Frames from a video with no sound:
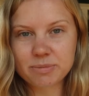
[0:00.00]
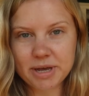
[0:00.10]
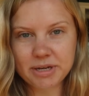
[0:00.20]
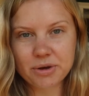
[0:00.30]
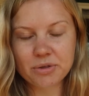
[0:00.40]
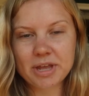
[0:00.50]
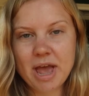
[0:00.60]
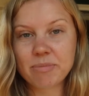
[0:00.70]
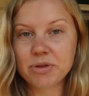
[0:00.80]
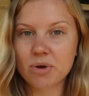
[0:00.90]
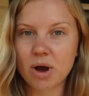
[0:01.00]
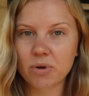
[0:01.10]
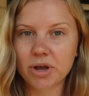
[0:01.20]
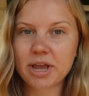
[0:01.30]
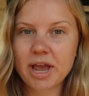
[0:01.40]
depending on the camp that you are
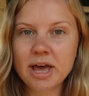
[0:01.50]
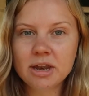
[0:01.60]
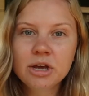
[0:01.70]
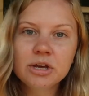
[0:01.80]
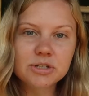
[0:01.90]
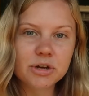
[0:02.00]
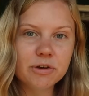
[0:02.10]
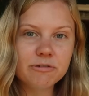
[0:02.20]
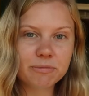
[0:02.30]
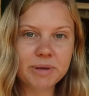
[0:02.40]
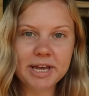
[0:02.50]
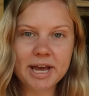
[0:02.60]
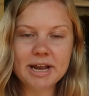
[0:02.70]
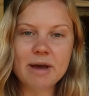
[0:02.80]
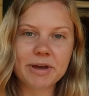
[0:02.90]
working at. So for me
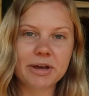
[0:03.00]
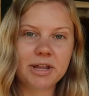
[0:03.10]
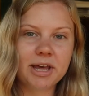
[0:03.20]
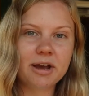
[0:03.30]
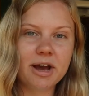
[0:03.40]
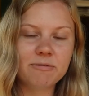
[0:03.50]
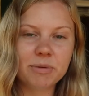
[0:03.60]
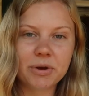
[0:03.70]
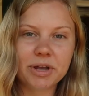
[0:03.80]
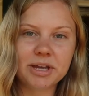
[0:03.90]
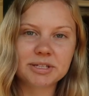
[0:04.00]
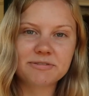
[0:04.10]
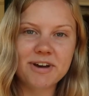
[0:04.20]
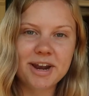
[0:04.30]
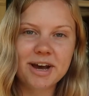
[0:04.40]
at Camp Echo Lake, I've been working as
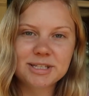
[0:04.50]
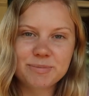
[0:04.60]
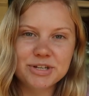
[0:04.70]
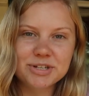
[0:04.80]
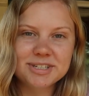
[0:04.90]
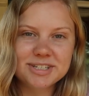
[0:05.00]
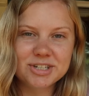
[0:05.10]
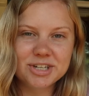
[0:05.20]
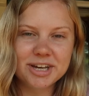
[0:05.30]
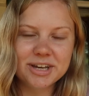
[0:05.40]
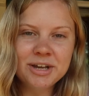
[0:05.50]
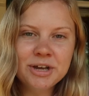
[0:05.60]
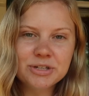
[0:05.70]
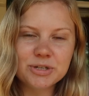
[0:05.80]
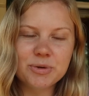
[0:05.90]
a fine art specialist this year.
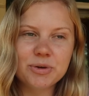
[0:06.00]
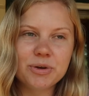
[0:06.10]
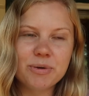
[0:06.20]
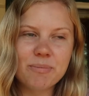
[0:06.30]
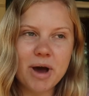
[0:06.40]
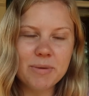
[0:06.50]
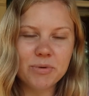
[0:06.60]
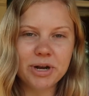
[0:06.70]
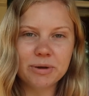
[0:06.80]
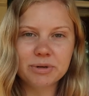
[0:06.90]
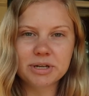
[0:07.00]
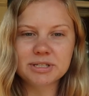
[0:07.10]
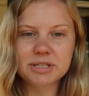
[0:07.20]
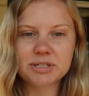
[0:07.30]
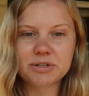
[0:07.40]
So my morning would
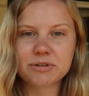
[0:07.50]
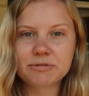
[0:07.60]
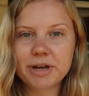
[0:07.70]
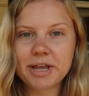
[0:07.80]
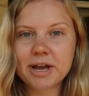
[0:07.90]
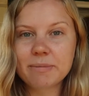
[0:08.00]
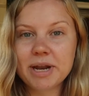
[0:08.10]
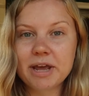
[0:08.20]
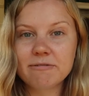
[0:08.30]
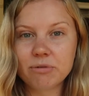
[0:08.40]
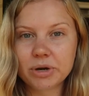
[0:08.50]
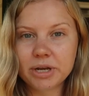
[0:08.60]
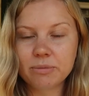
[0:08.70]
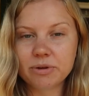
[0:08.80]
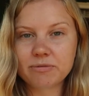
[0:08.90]
consist of waking up at
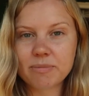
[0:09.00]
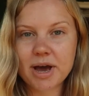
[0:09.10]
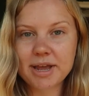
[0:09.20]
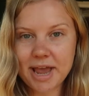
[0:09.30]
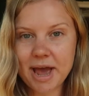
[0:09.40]
8:40 with my